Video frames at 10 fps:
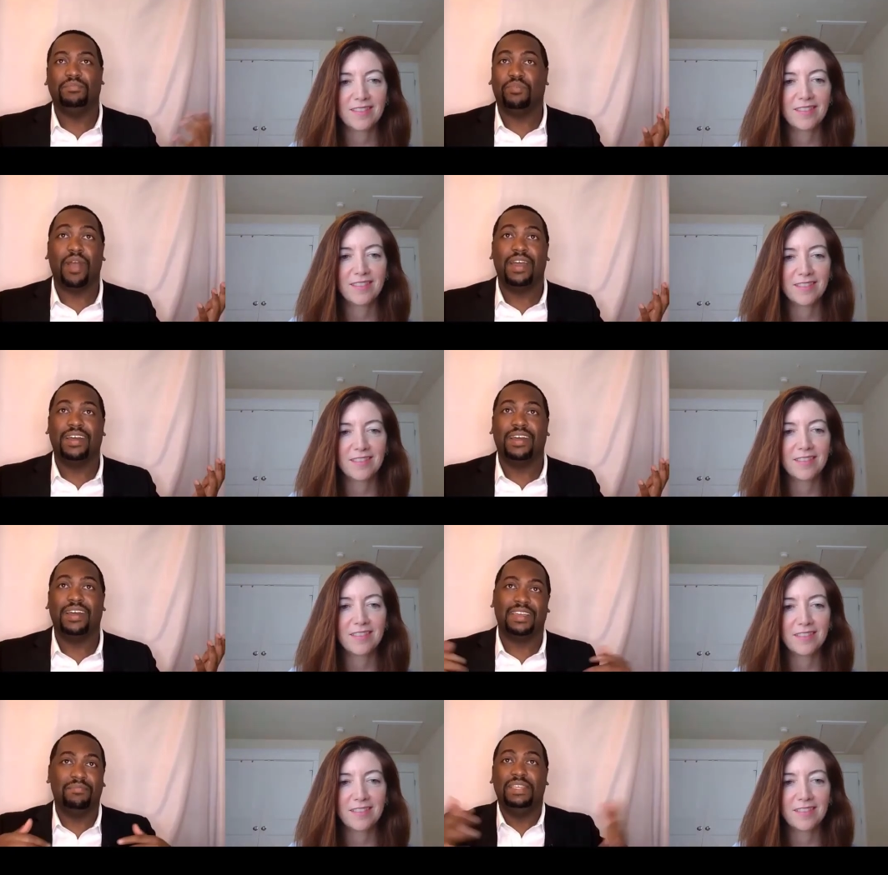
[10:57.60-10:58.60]
Speaker 1: product
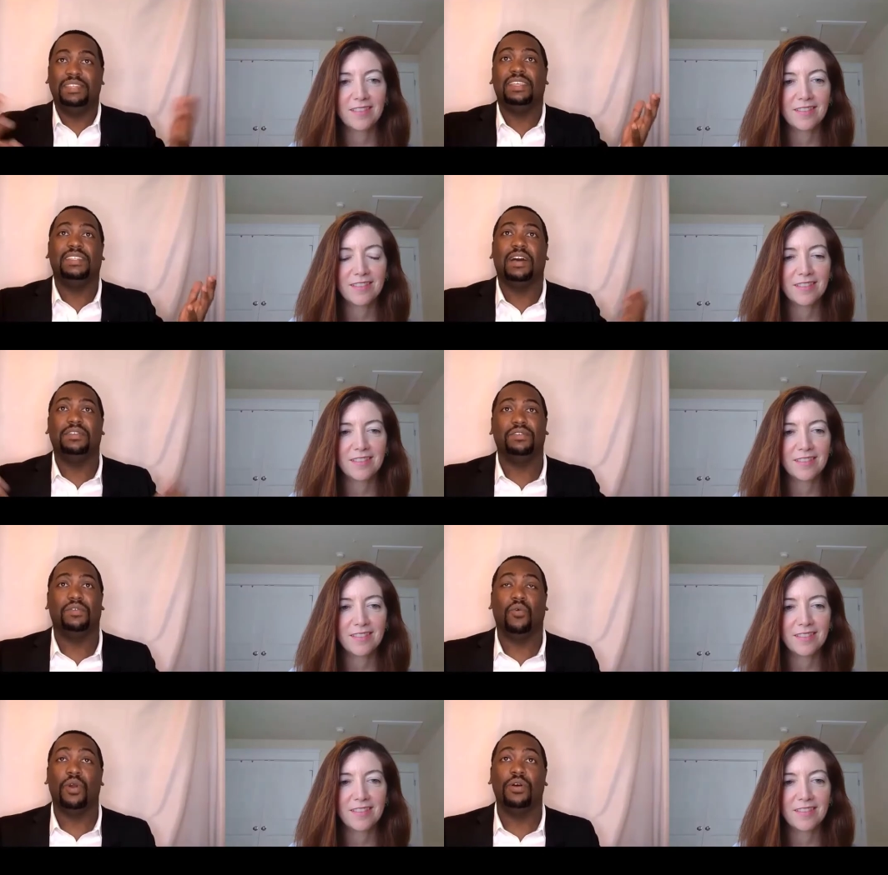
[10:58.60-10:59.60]
that can be sent out to
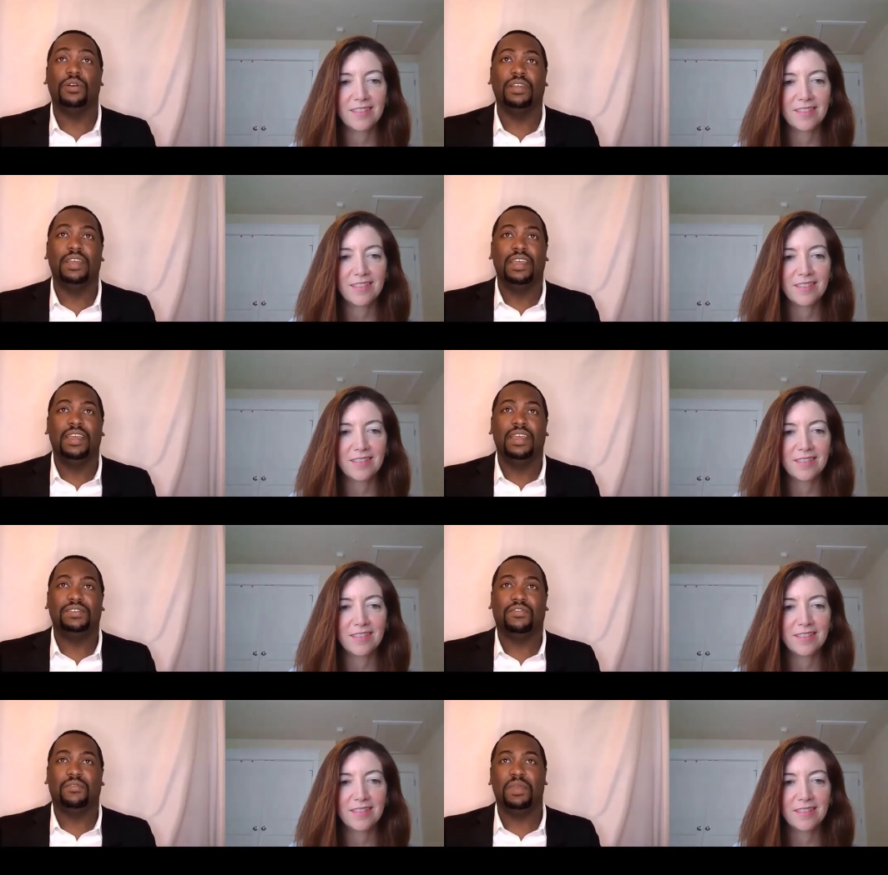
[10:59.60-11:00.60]
the world. And
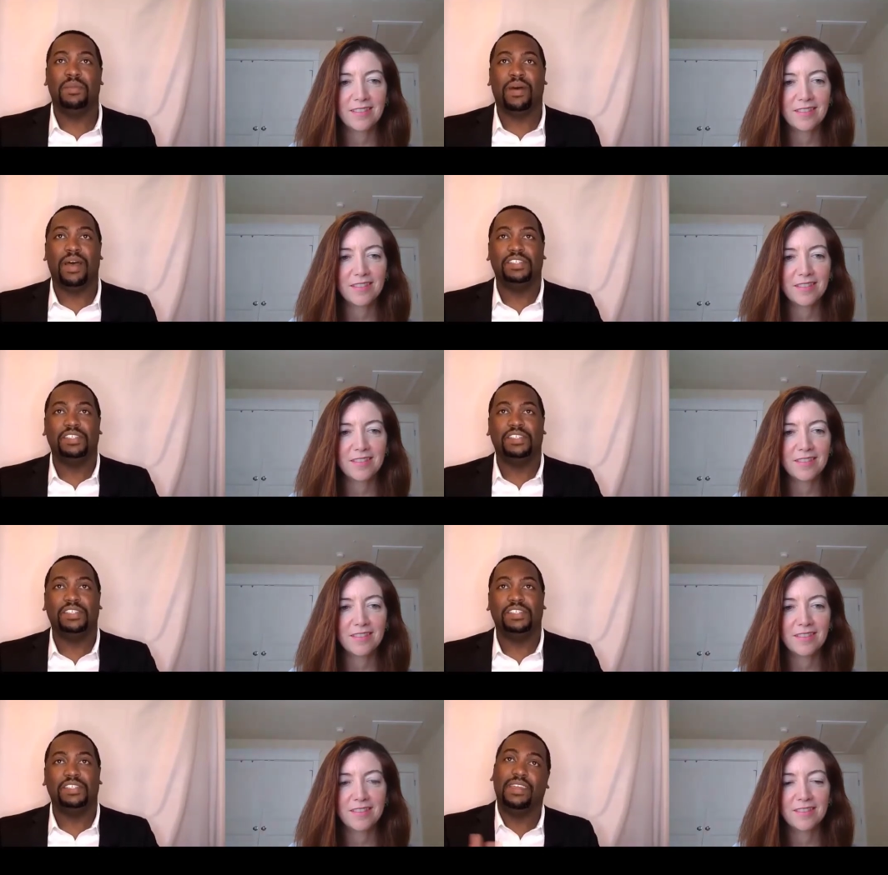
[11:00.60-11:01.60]
so for me, by
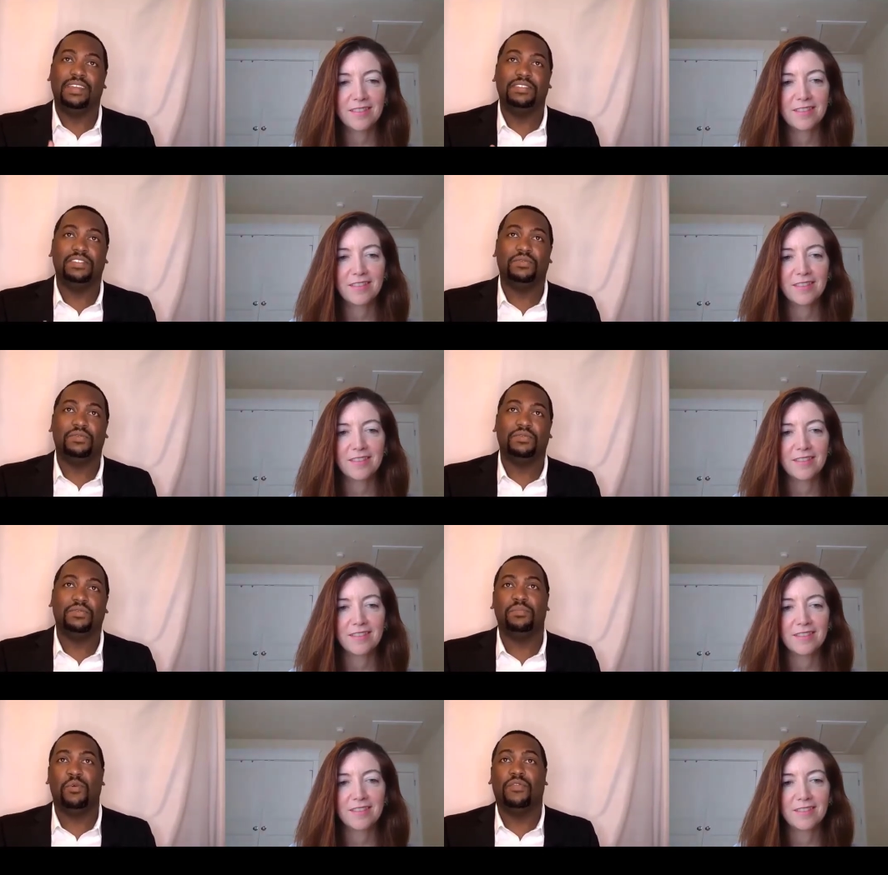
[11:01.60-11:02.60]
pivoting and switching
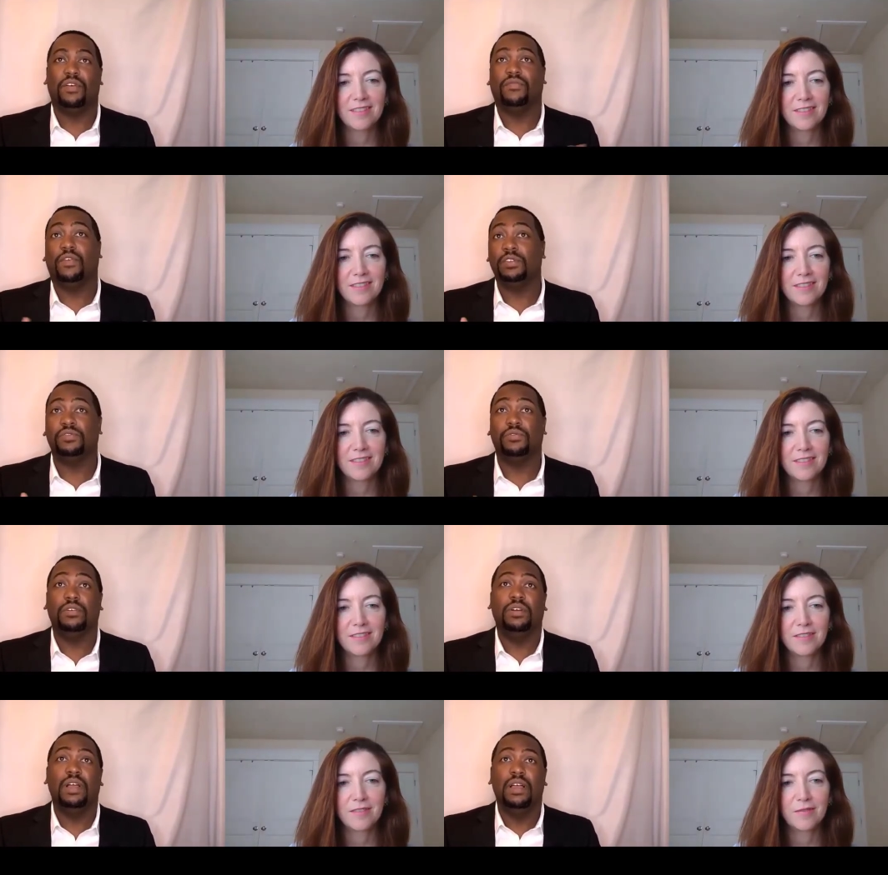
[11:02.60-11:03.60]
to more of a virtual